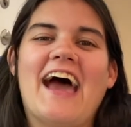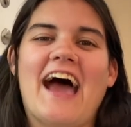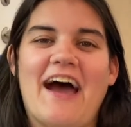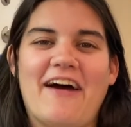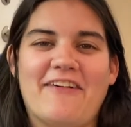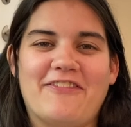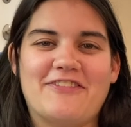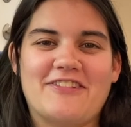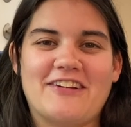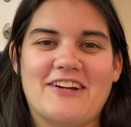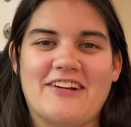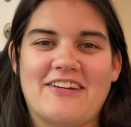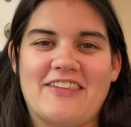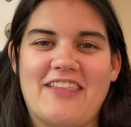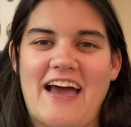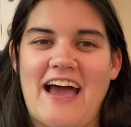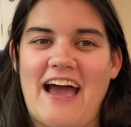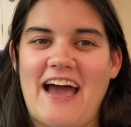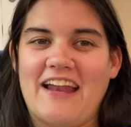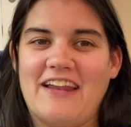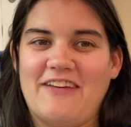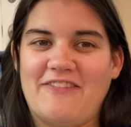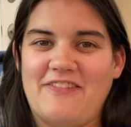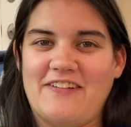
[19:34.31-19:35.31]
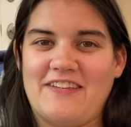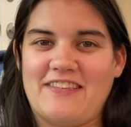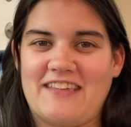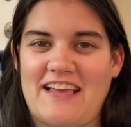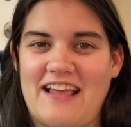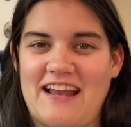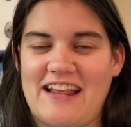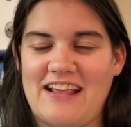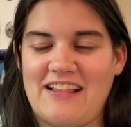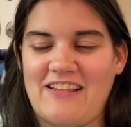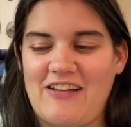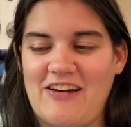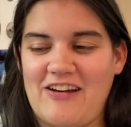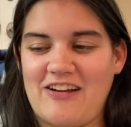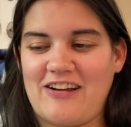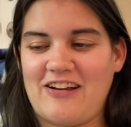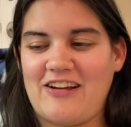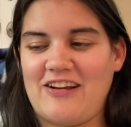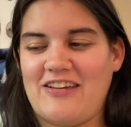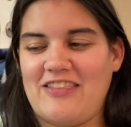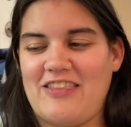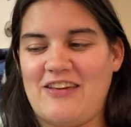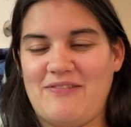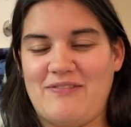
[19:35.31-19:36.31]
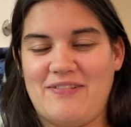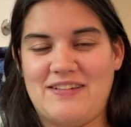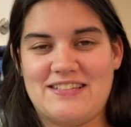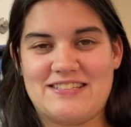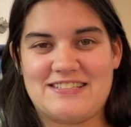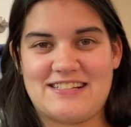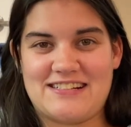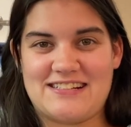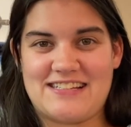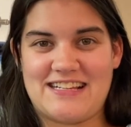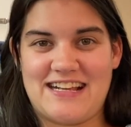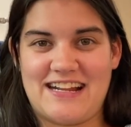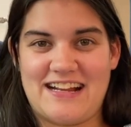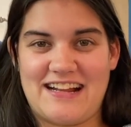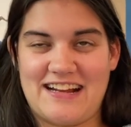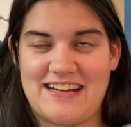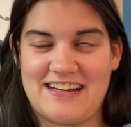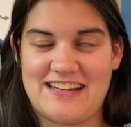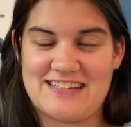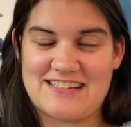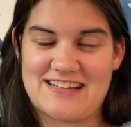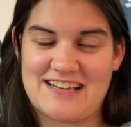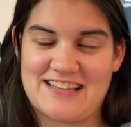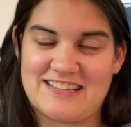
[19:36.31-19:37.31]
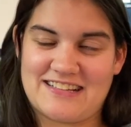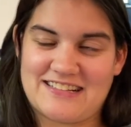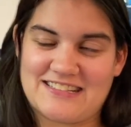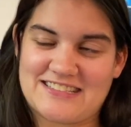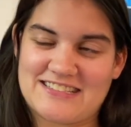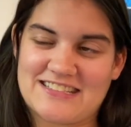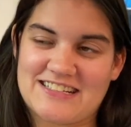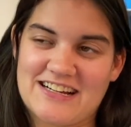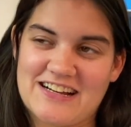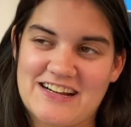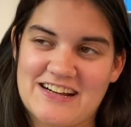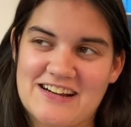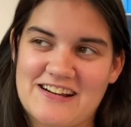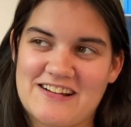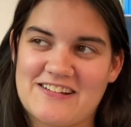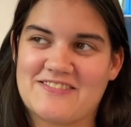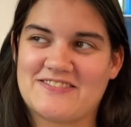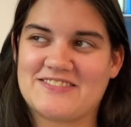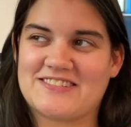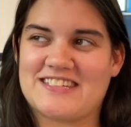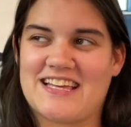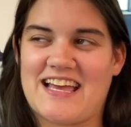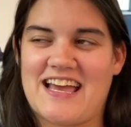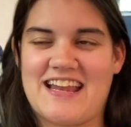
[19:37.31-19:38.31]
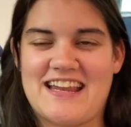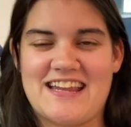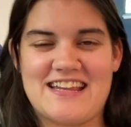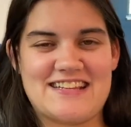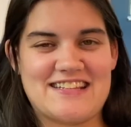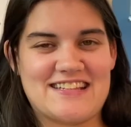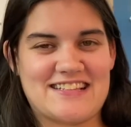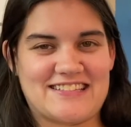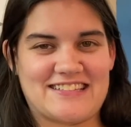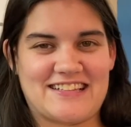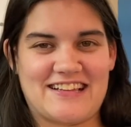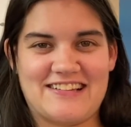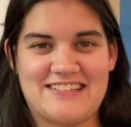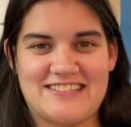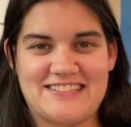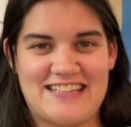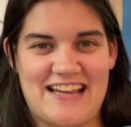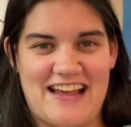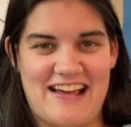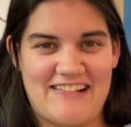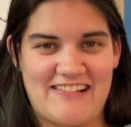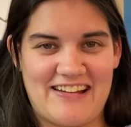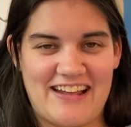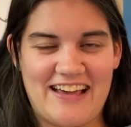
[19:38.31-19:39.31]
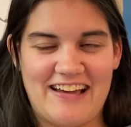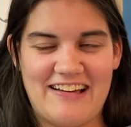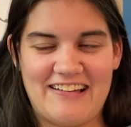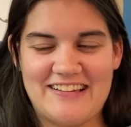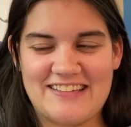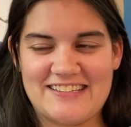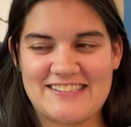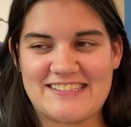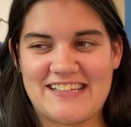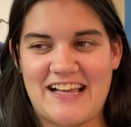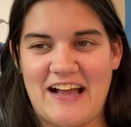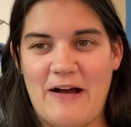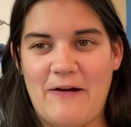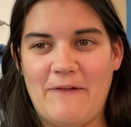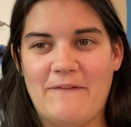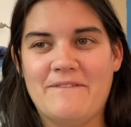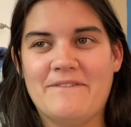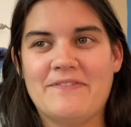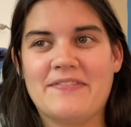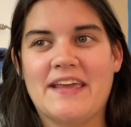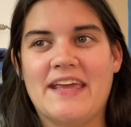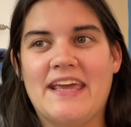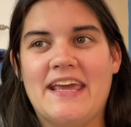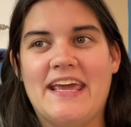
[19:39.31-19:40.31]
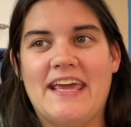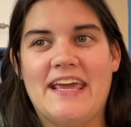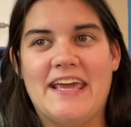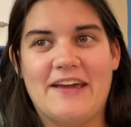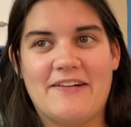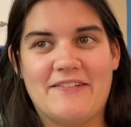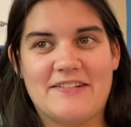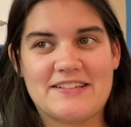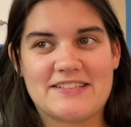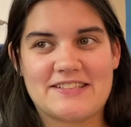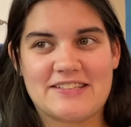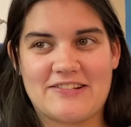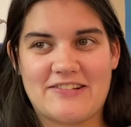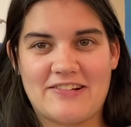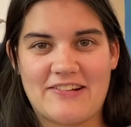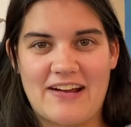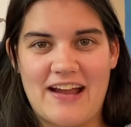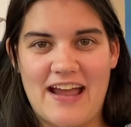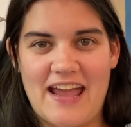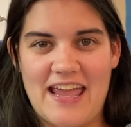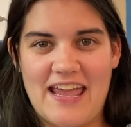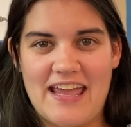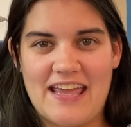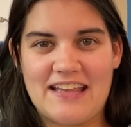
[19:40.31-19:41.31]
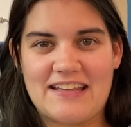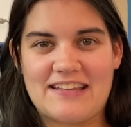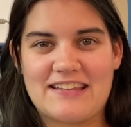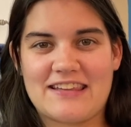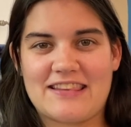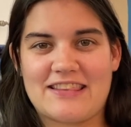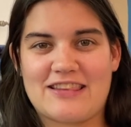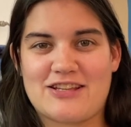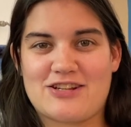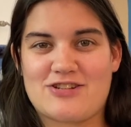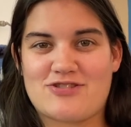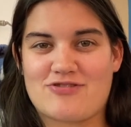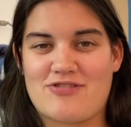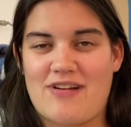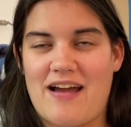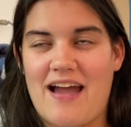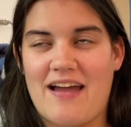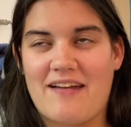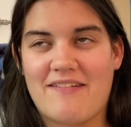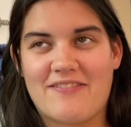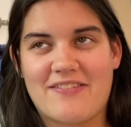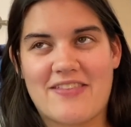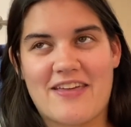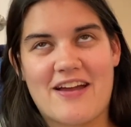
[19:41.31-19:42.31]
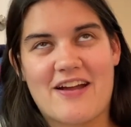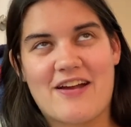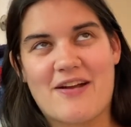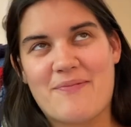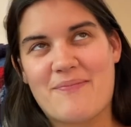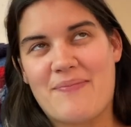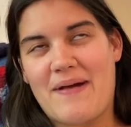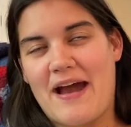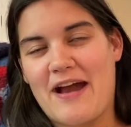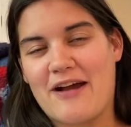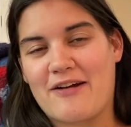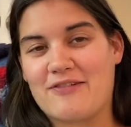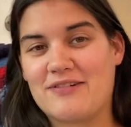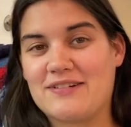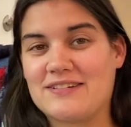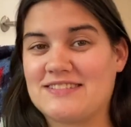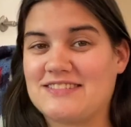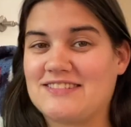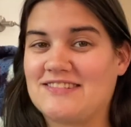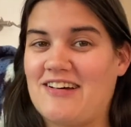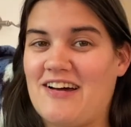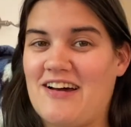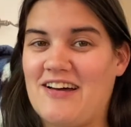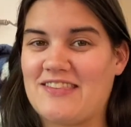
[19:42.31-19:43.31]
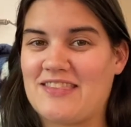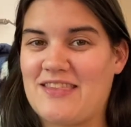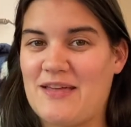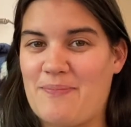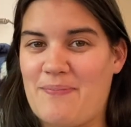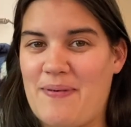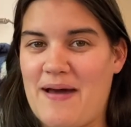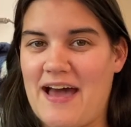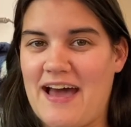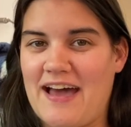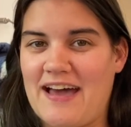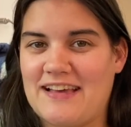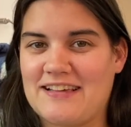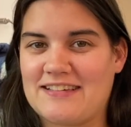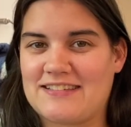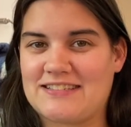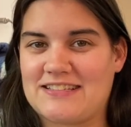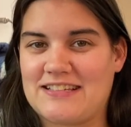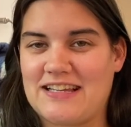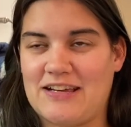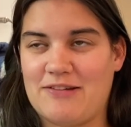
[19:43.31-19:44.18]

After that, if it's any longer, then we start to get on each other's nerves and it just goes downhill. So it was great. The drive there and back was not the best.